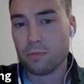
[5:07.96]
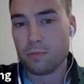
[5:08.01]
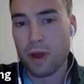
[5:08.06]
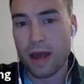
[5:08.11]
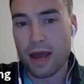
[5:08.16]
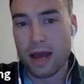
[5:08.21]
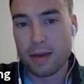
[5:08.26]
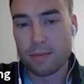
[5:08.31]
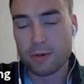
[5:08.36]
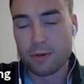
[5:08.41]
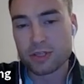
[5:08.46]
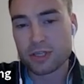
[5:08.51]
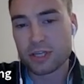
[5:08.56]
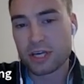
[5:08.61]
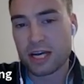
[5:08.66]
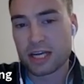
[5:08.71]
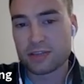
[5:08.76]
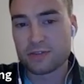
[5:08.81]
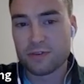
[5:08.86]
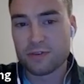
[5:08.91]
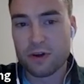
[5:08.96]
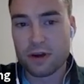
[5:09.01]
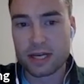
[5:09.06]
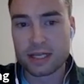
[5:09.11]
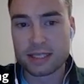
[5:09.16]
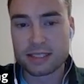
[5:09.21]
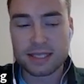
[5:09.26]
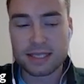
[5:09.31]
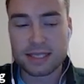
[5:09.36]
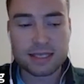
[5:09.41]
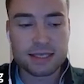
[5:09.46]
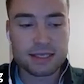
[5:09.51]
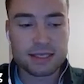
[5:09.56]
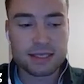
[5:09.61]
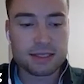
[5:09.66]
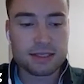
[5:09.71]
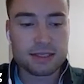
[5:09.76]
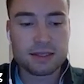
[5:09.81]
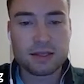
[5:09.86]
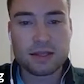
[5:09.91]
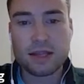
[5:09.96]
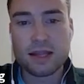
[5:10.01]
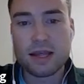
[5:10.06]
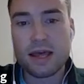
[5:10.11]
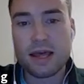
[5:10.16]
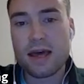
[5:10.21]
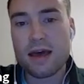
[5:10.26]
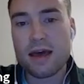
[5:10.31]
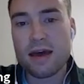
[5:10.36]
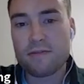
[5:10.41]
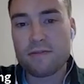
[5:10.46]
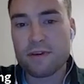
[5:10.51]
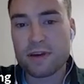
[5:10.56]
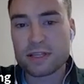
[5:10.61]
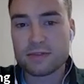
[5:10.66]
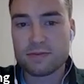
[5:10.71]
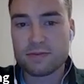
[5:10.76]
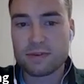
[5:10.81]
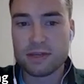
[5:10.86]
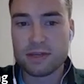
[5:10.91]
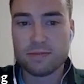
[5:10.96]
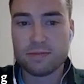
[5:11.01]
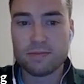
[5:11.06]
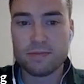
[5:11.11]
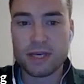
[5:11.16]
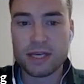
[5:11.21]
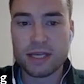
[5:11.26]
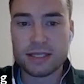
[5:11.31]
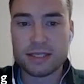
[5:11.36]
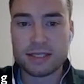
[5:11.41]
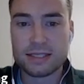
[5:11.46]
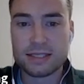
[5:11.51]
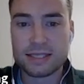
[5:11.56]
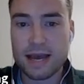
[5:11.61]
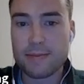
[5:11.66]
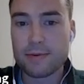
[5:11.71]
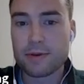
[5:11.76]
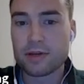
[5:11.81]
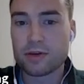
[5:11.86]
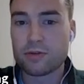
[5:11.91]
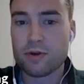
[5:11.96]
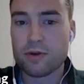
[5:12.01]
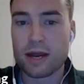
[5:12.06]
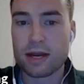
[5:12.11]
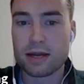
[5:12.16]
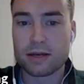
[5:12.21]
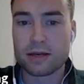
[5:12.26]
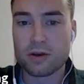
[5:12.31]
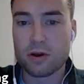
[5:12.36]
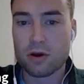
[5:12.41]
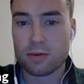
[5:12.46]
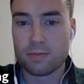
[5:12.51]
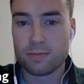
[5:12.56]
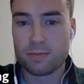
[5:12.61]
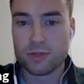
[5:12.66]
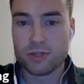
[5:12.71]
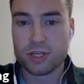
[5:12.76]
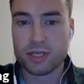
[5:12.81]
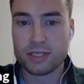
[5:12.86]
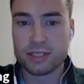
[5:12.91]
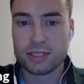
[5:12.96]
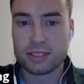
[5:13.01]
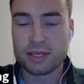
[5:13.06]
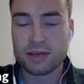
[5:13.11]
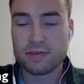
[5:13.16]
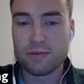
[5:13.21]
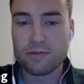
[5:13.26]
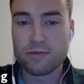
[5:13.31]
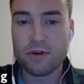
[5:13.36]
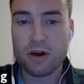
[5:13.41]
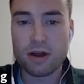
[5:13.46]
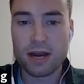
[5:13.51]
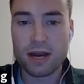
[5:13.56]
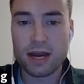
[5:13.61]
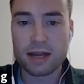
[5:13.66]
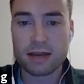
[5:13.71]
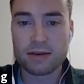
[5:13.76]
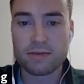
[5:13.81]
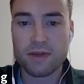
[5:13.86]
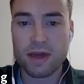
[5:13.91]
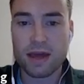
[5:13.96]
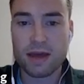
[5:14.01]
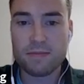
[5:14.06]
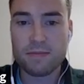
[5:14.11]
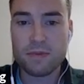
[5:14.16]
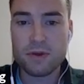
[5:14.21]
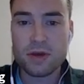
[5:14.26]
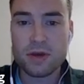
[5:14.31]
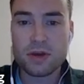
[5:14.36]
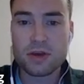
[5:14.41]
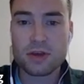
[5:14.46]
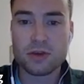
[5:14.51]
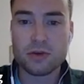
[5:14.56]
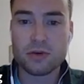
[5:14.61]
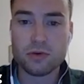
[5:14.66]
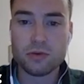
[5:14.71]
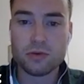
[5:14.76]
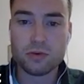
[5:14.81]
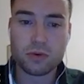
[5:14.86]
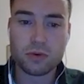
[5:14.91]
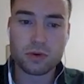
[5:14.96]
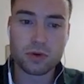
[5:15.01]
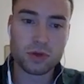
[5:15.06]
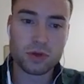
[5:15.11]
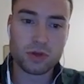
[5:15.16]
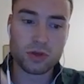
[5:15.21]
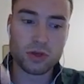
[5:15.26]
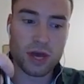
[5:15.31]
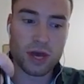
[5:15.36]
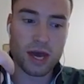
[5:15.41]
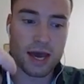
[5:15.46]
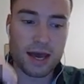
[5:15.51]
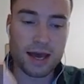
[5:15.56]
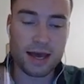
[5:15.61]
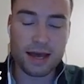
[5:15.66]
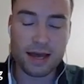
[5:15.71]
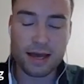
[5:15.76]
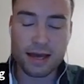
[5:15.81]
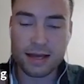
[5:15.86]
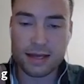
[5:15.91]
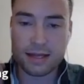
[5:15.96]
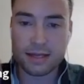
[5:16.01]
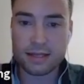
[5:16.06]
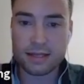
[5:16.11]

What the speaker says: Merchant cash finance, this effectively means debit and credit card machines. If you've got any of them, you can